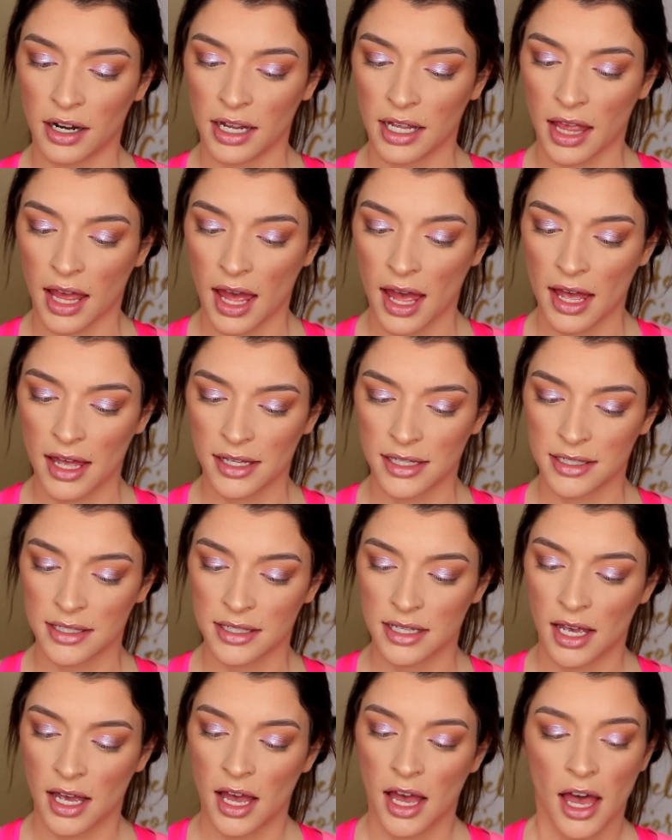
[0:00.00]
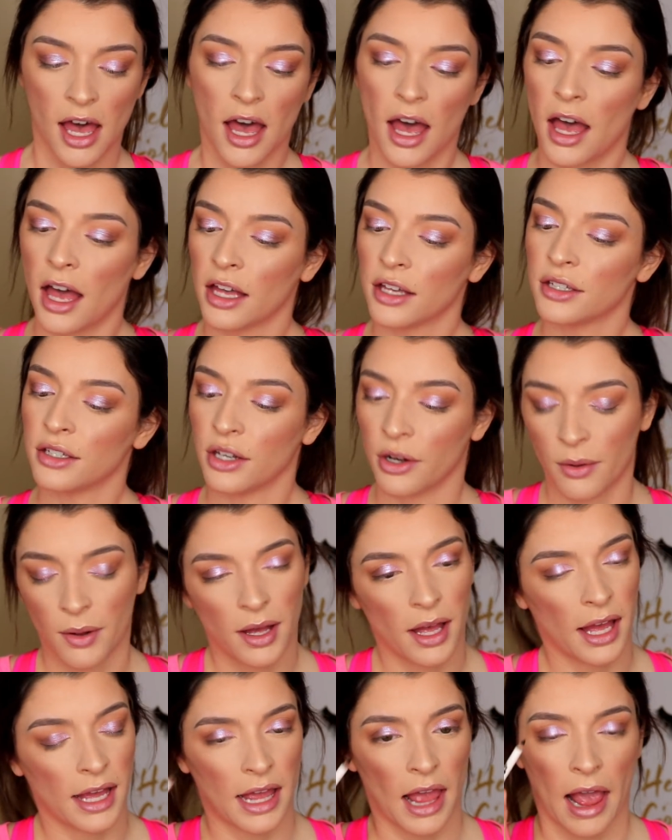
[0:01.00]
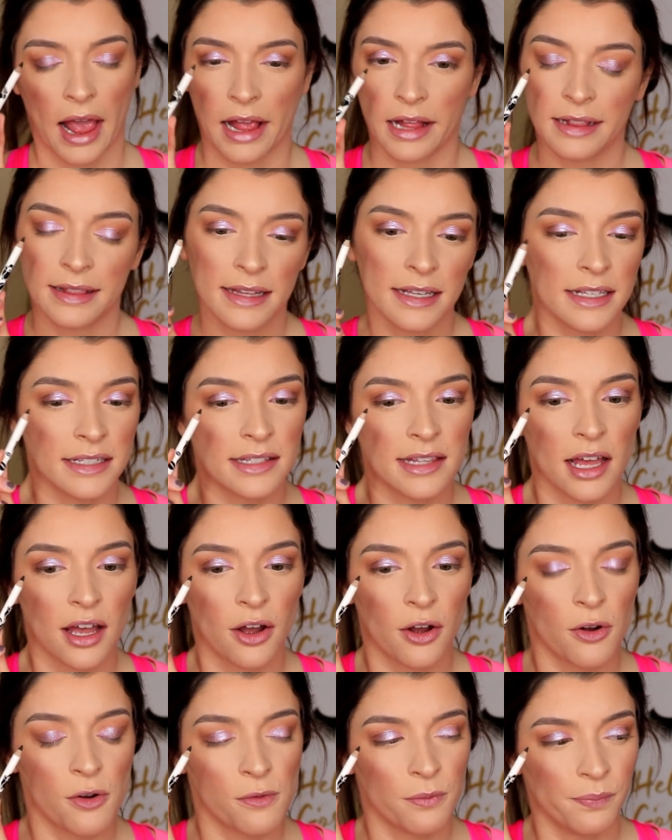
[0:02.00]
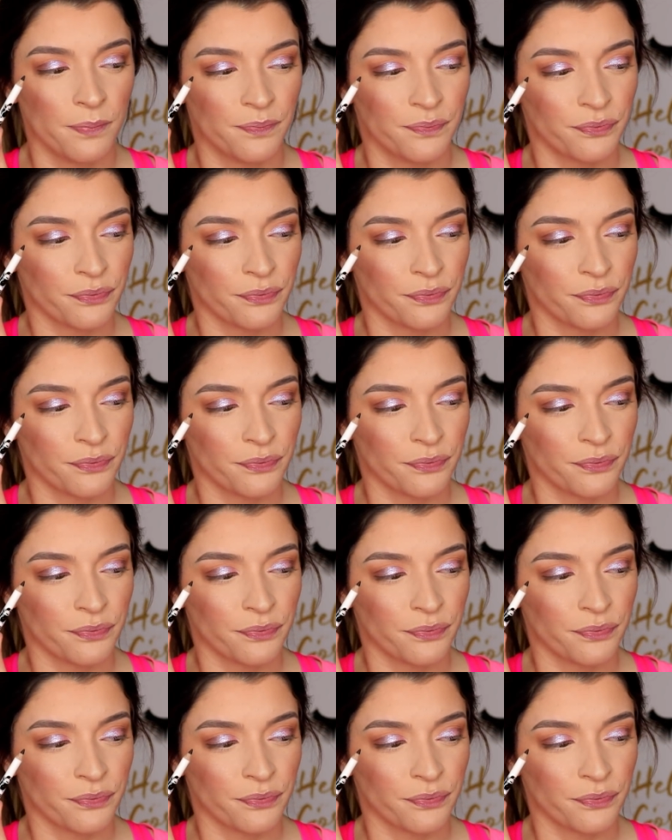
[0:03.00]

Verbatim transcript: I guess. You know what, I hate these though,